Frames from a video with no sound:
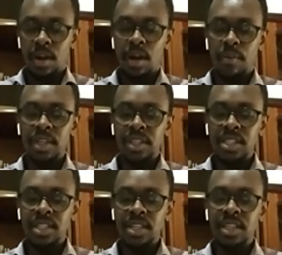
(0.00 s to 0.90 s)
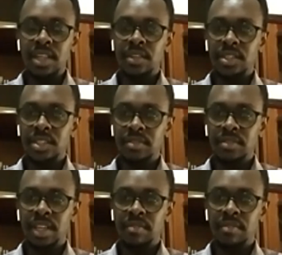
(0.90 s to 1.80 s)
When initially I
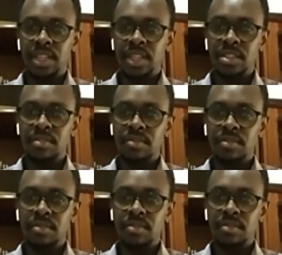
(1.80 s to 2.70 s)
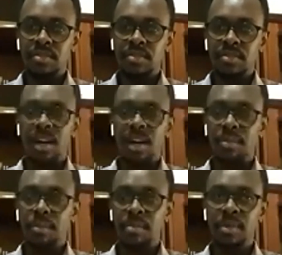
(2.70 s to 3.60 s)
received the invitation from Helena, I
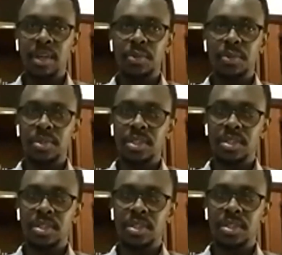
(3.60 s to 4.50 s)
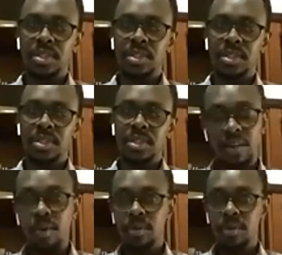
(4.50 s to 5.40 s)
remember it was almost a month
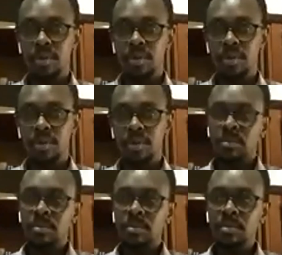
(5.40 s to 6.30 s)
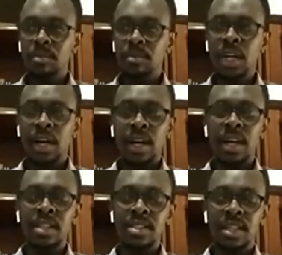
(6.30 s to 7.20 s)
ago. Yeah,
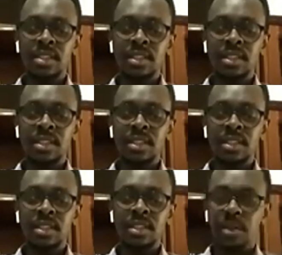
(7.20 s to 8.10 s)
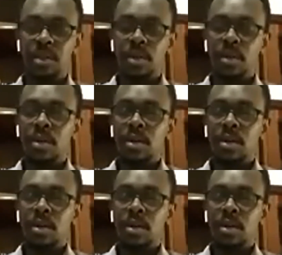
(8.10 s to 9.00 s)
I started thinking,
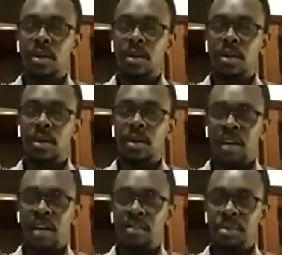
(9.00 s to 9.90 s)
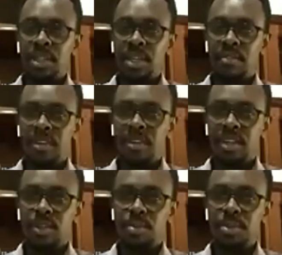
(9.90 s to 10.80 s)
we have a big African
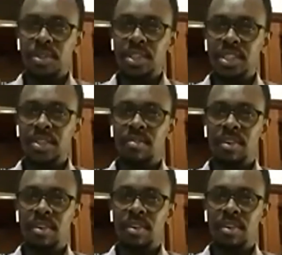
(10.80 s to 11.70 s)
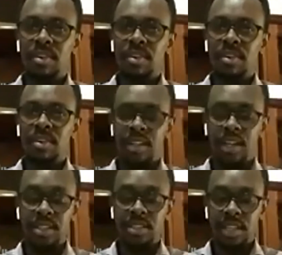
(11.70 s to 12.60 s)
community over there that
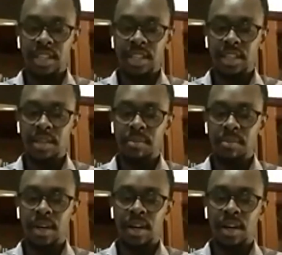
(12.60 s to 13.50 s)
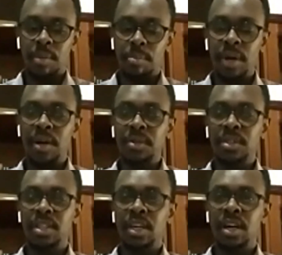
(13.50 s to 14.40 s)
is thinking about
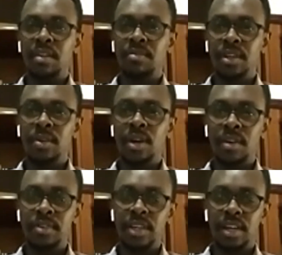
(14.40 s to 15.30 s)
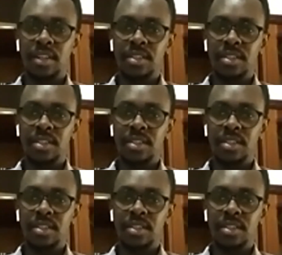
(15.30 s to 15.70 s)
their fellow Africans